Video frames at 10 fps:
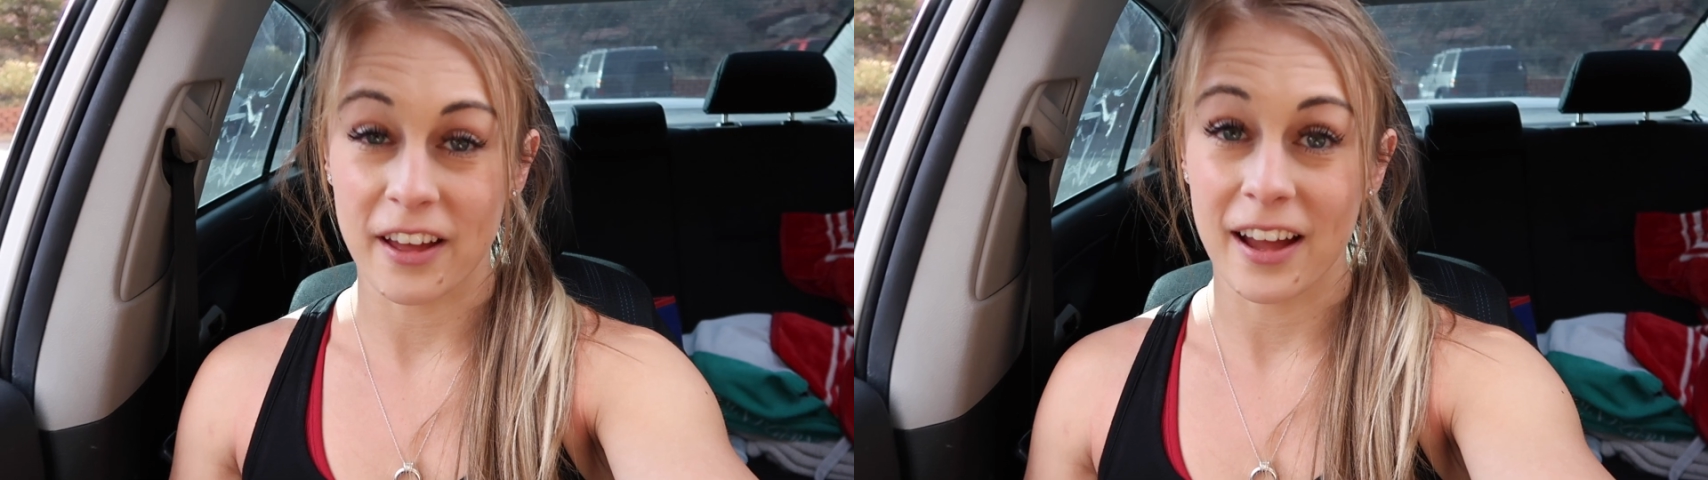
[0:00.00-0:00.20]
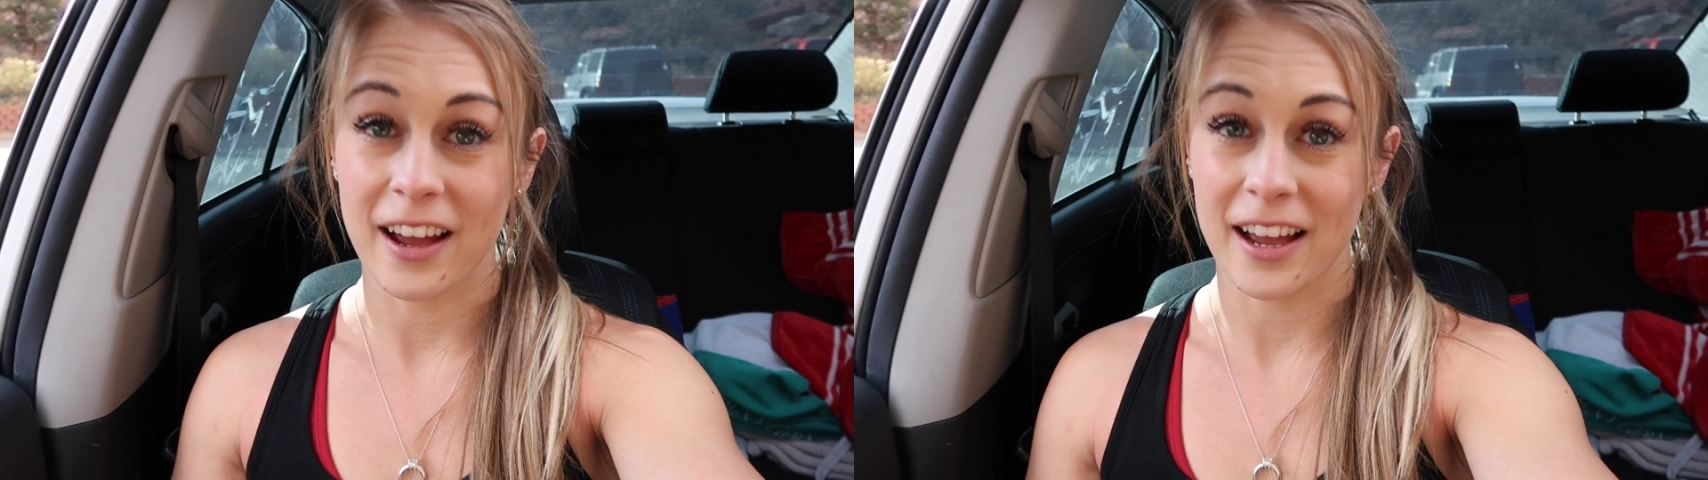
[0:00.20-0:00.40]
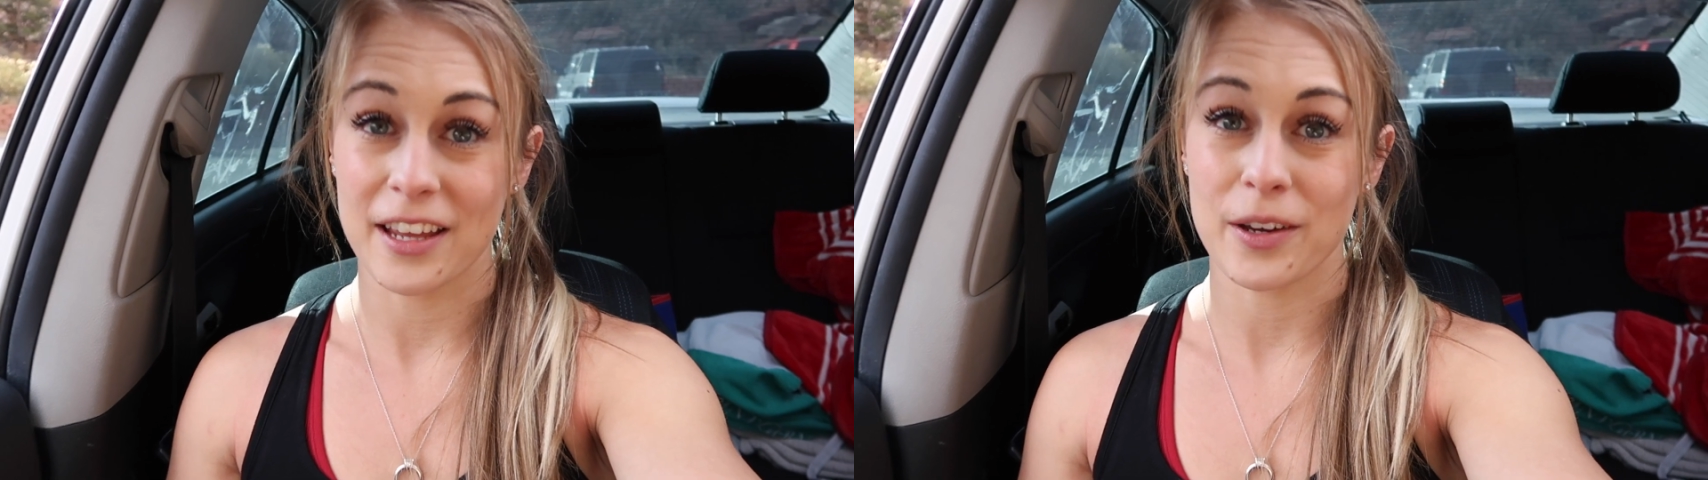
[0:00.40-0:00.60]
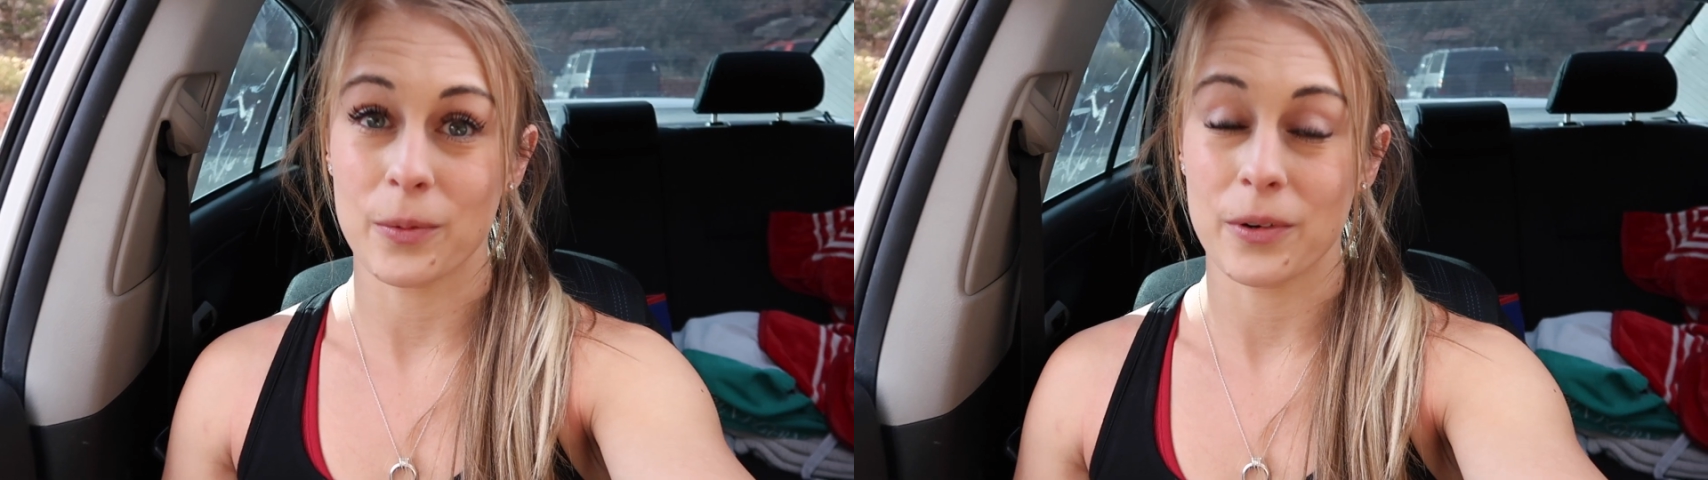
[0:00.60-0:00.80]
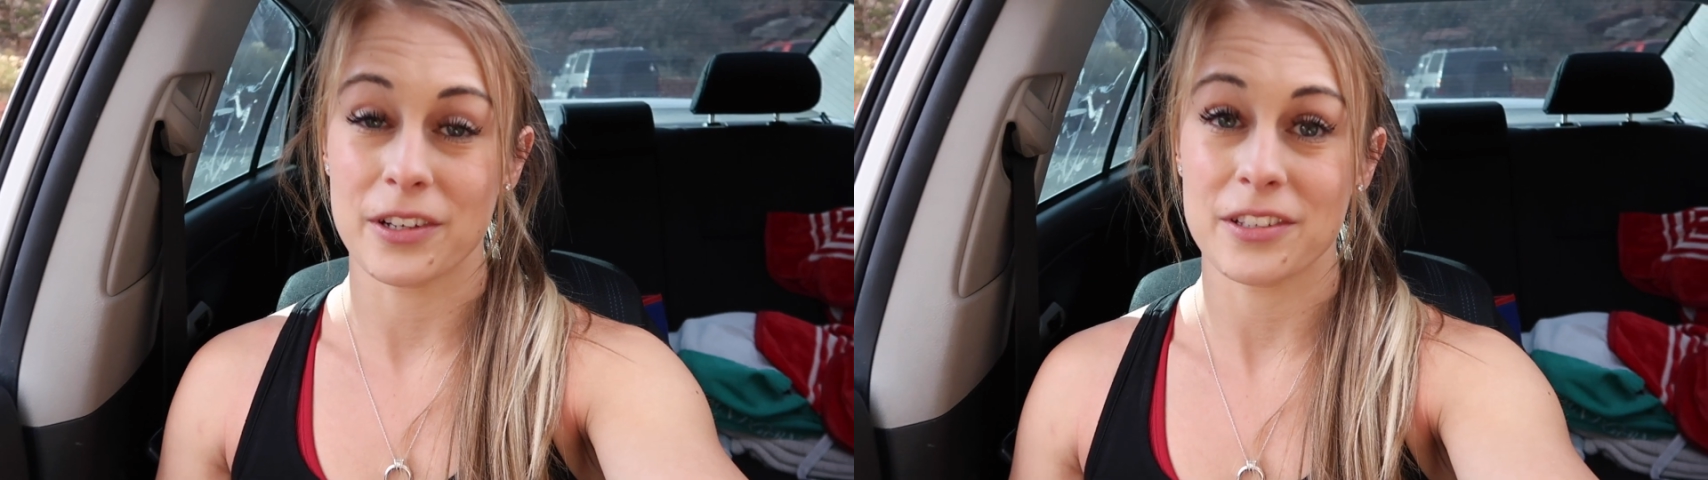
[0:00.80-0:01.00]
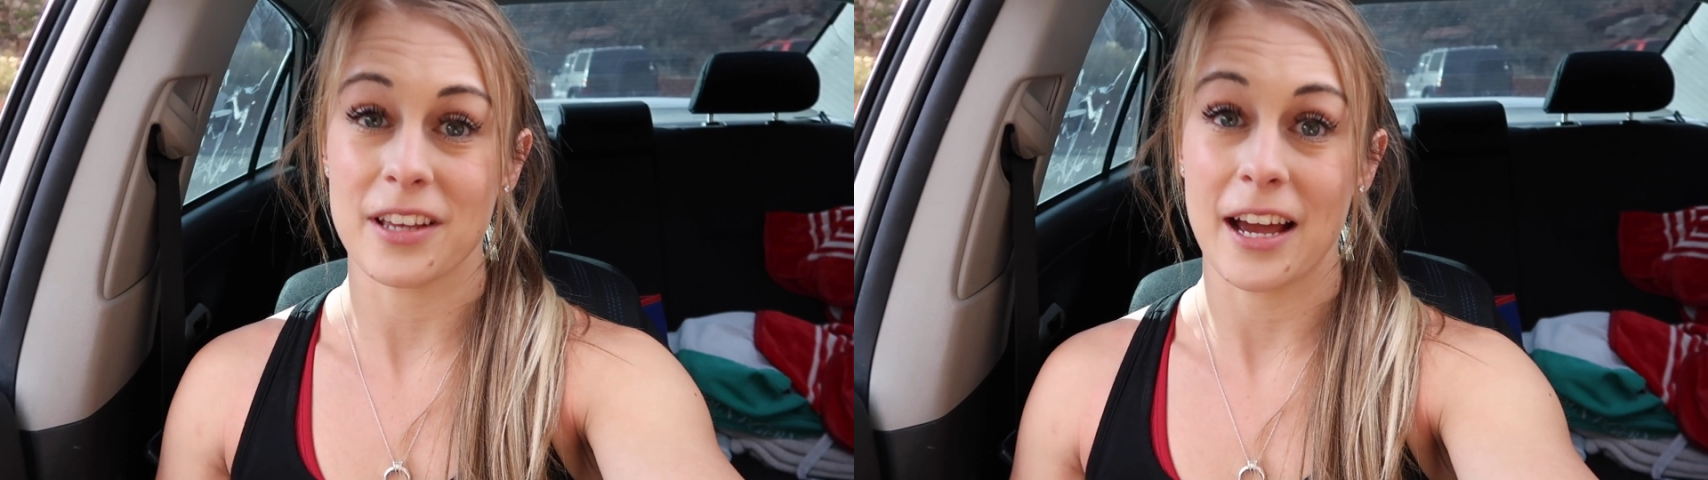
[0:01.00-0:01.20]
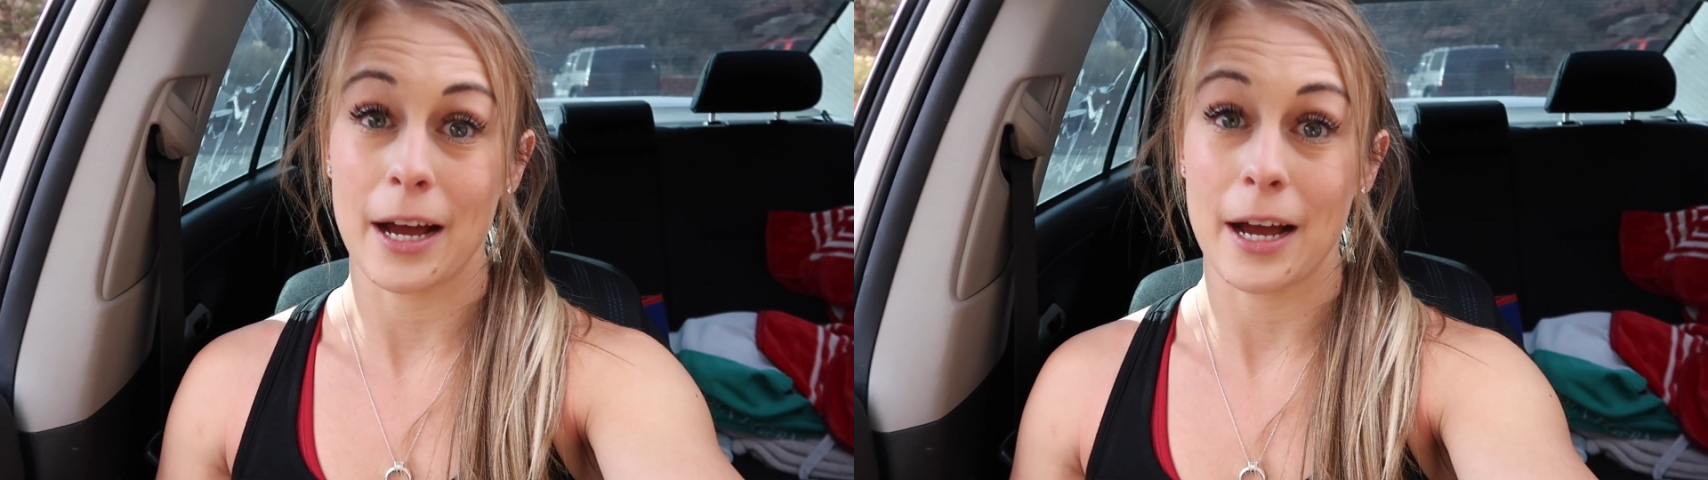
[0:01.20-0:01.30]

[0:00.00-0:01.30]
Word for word: That hike was